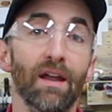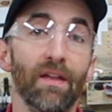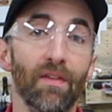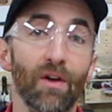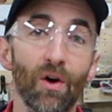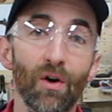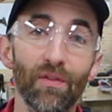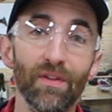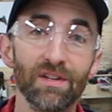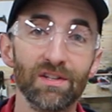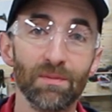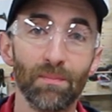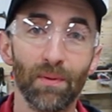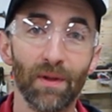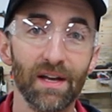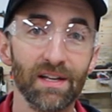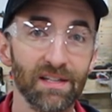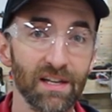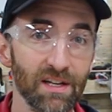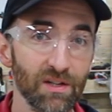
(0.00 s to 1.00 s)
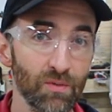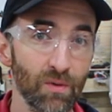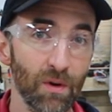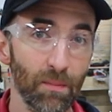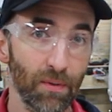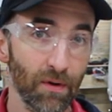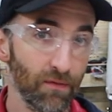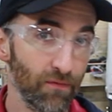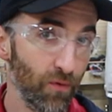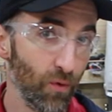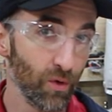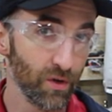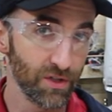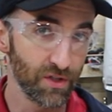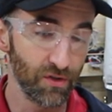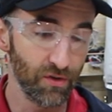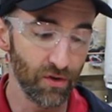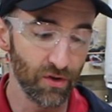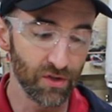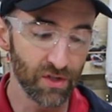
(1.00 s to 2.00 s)
Now to hold this in place, I just want to put four
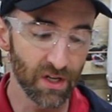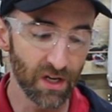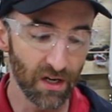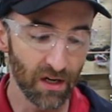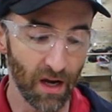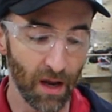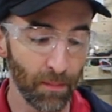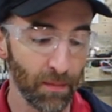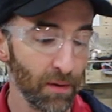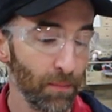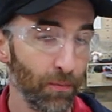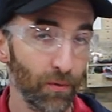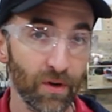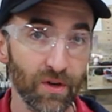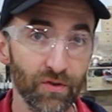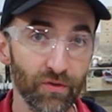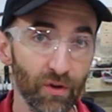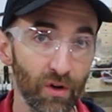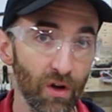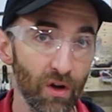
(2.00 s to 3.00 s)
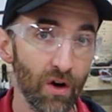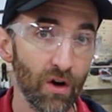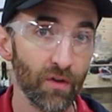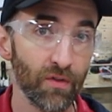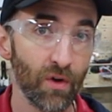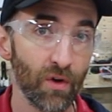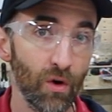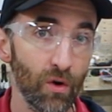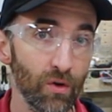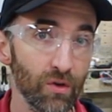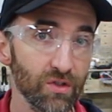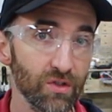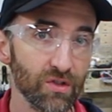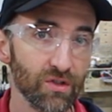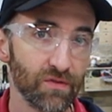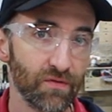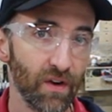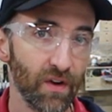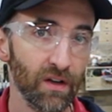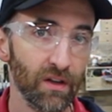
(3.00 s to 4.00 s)
screws in it. I'm going to pre-drill all the holes
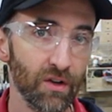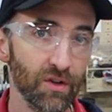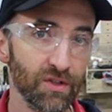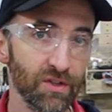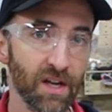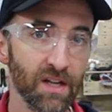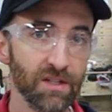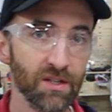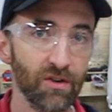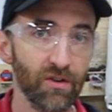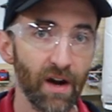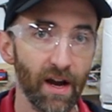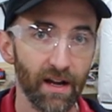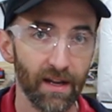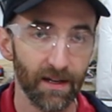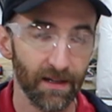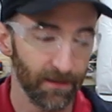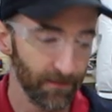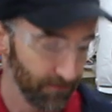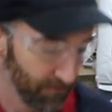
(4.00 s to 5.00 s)
so there's very little chance of cracking.